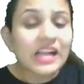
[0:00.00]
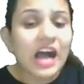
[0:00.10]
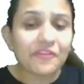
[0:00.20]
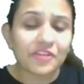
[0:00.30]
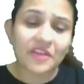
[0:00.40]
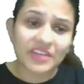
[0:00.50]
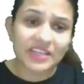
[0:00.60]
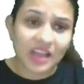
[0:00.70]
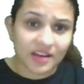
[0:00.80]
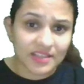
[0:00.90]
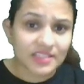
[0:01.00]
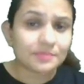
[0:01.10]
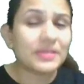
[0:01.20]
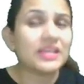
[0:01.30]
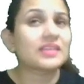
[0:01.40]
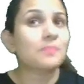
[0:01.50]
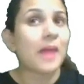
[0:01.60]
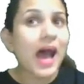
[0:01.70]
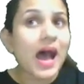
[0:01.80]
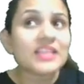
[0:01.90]
after every class, be it
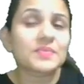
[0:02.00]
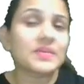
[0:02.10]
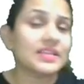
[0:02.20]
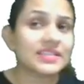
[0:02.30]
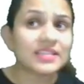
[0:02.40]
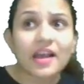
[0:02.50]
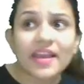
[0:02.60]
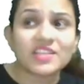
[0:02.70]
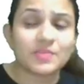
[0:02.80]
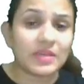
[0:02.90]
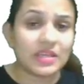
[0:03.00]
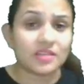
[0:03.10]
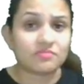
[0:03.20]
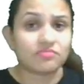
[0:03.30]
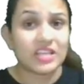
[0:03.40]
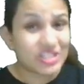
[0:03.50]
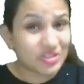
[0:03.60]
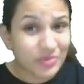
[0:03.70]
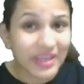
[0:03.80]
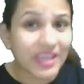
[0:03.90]
maths, be it science, be it
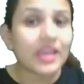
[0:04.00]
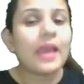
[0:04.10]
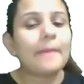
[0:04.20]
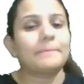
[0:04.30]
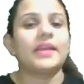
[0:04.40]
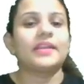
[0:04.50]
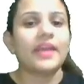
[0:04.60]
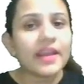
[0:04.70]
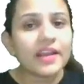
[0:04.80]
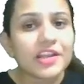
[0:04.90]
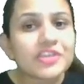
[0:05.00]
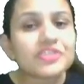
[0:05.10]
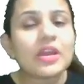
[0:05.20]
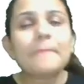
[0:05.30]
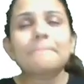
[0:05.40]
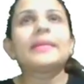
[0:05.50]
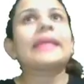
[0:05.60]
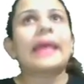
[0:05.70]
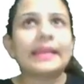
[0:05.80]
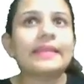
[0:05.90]
history, be it English, be it
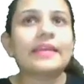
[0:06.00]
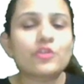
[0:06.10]
anything.